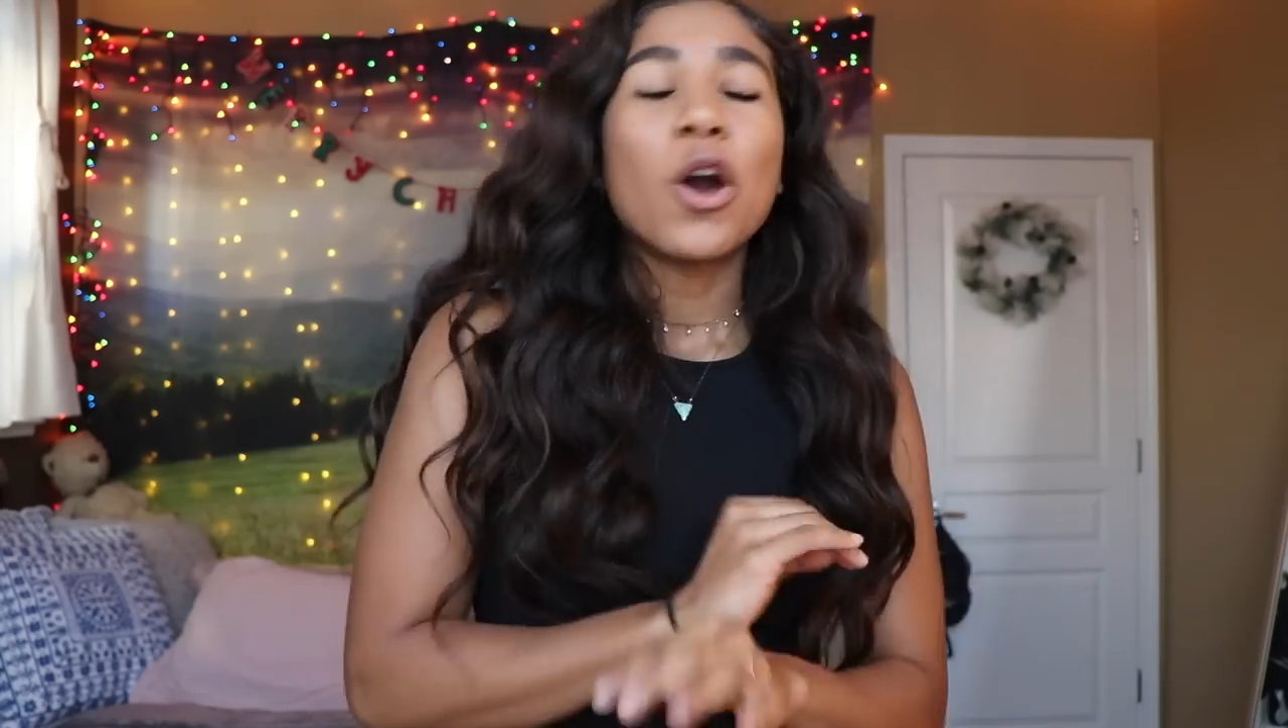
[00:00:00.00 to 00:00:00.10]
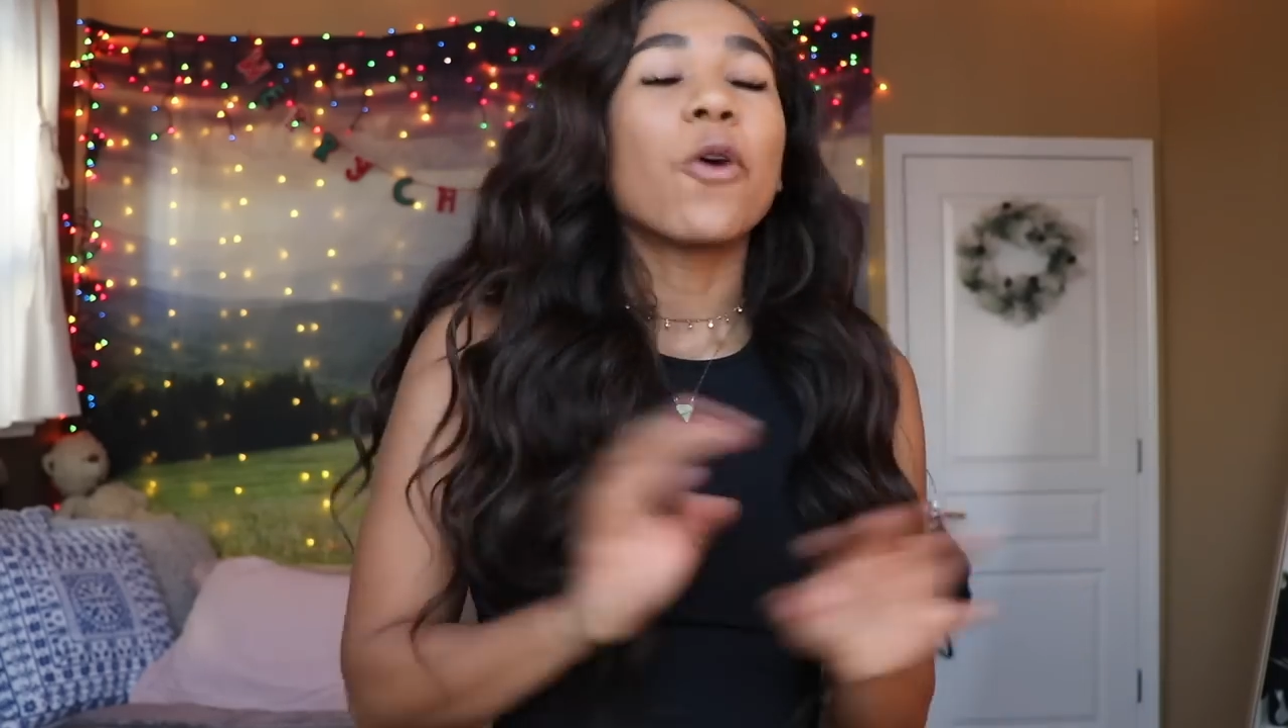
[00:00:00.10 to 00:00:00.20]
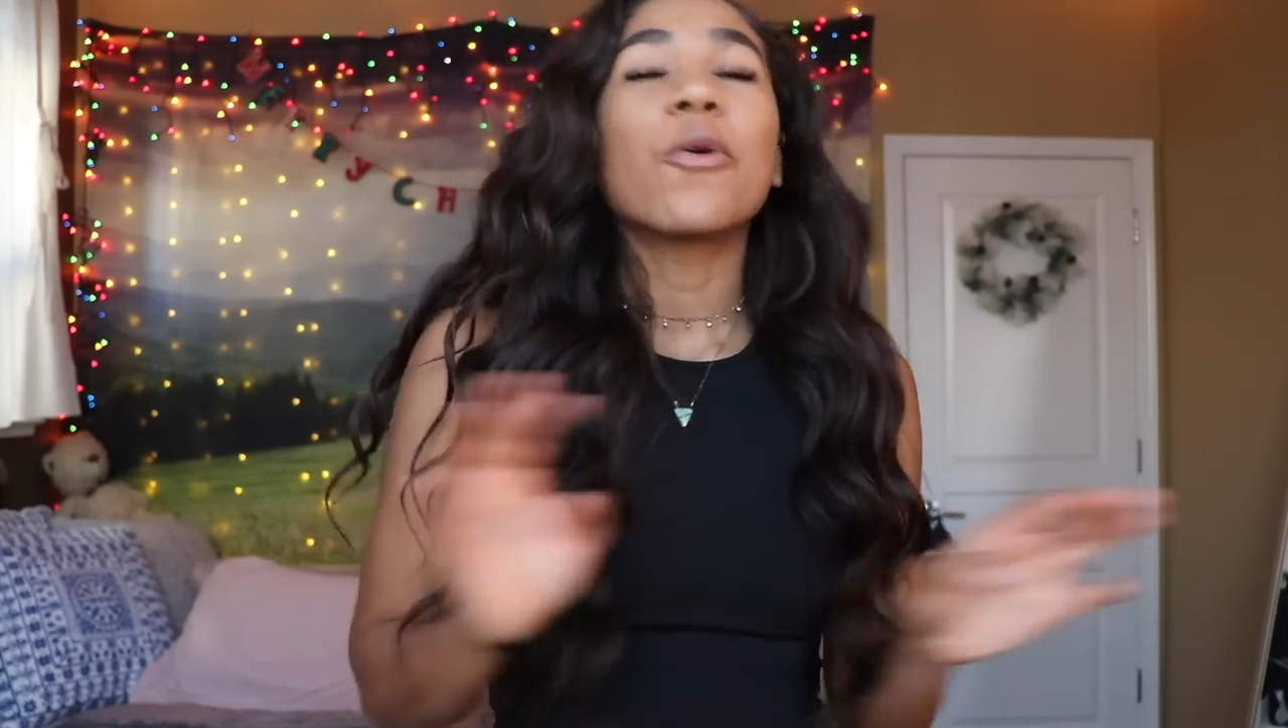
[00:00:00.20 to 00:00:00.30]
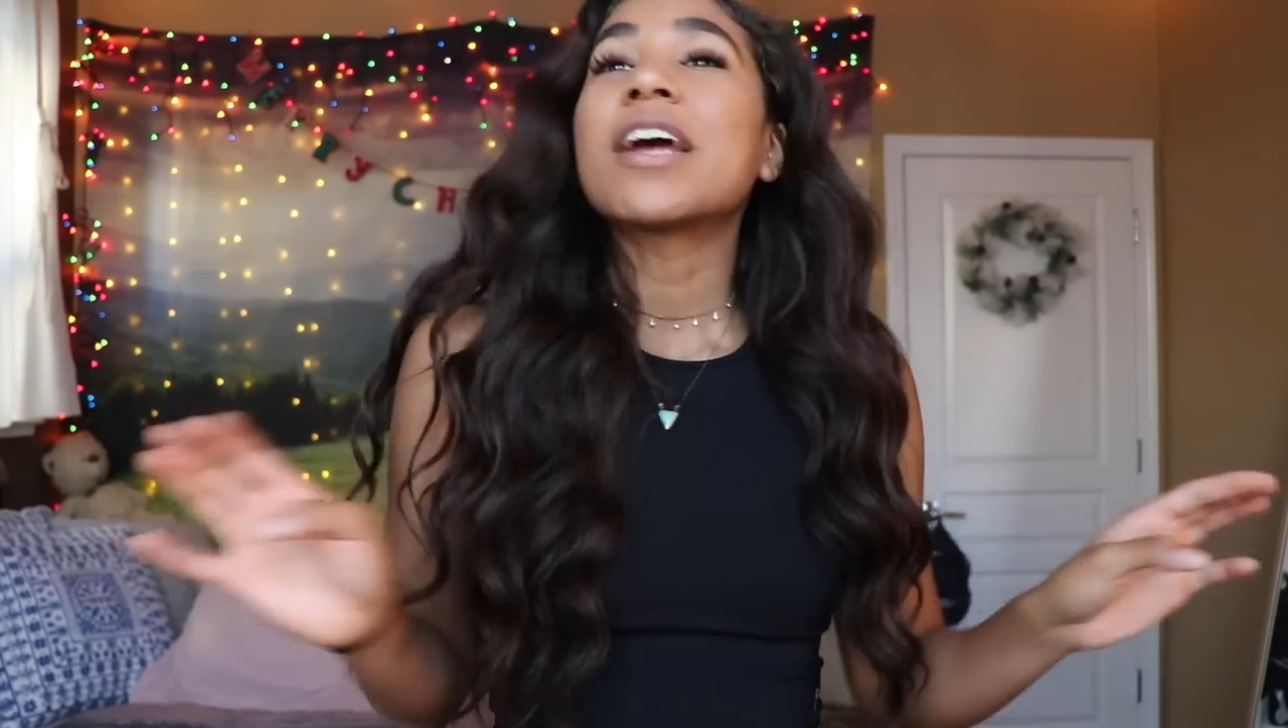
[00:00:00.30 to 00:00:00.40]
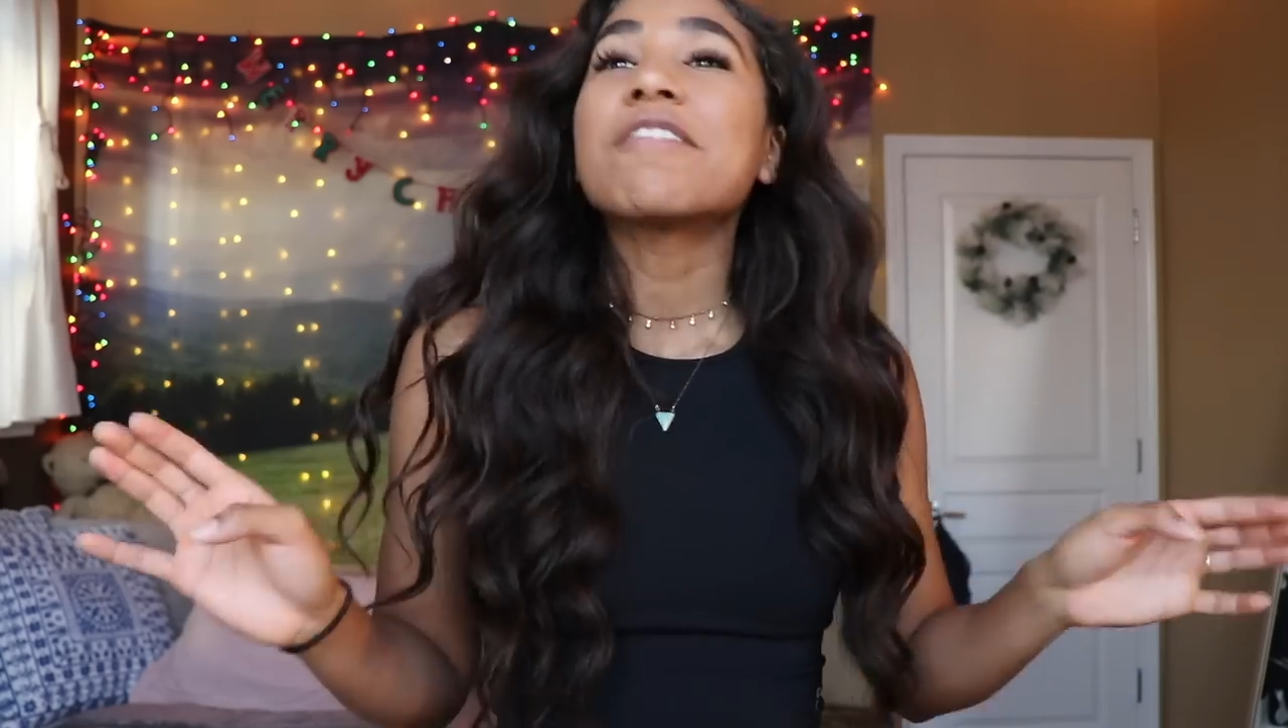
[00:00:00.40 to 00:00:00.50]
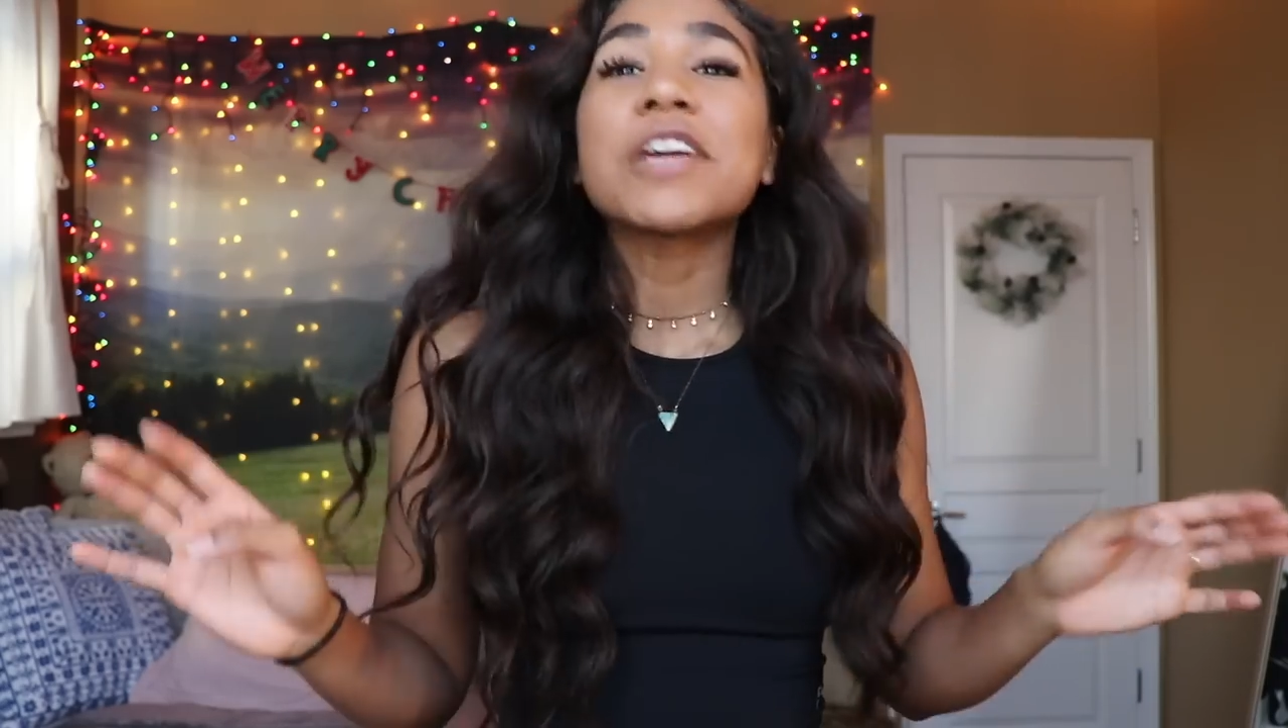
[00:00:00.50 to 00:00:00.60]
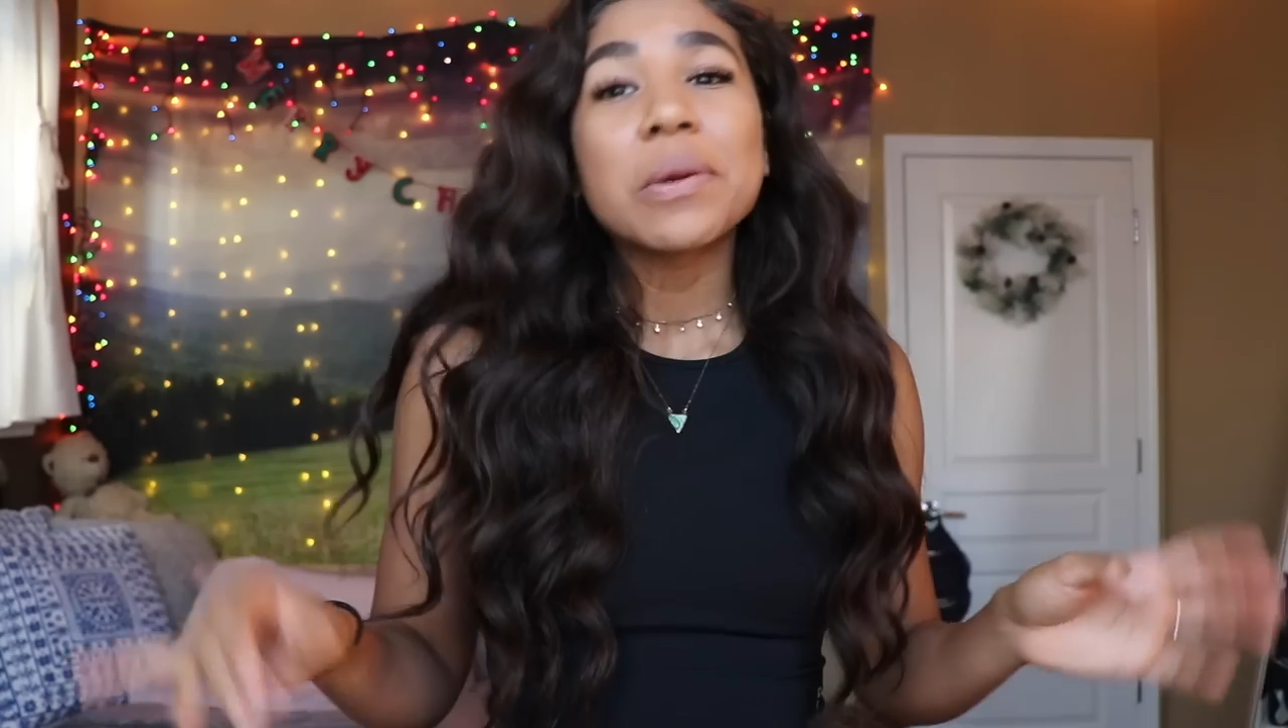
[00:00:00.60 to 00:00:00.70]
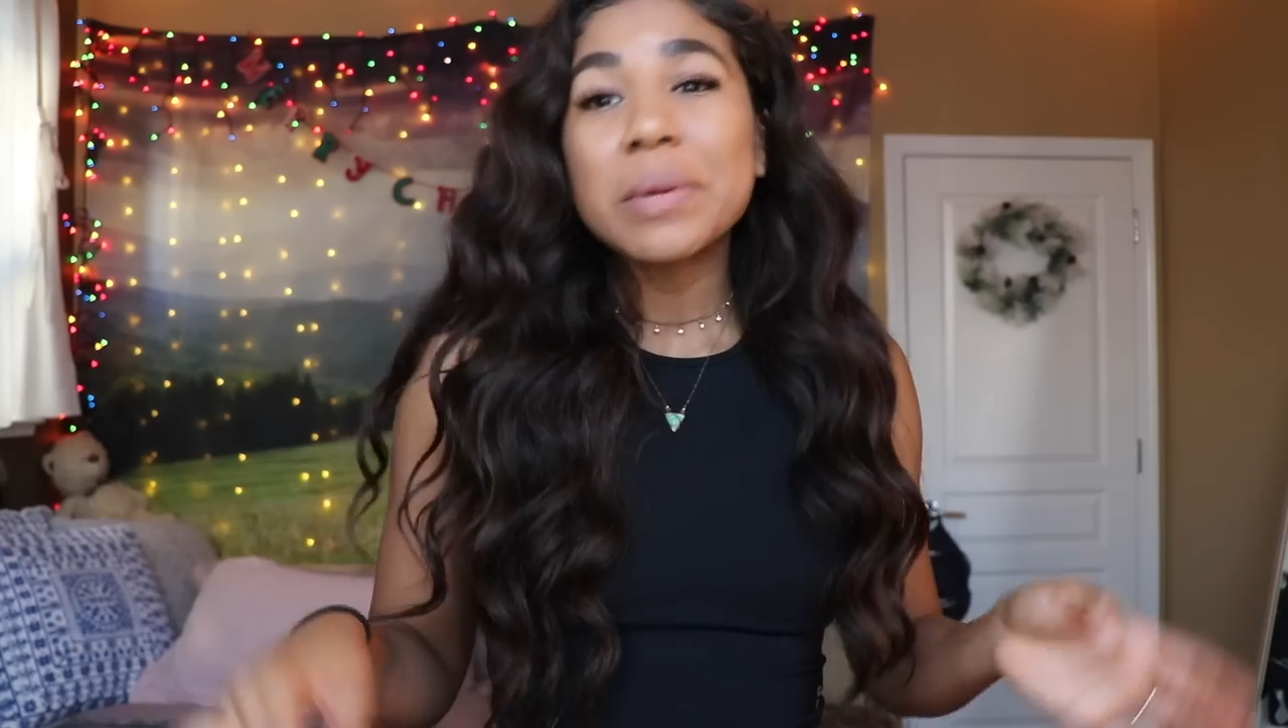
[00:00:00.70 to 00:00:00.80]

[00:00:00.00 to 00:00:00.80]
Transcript: whatever your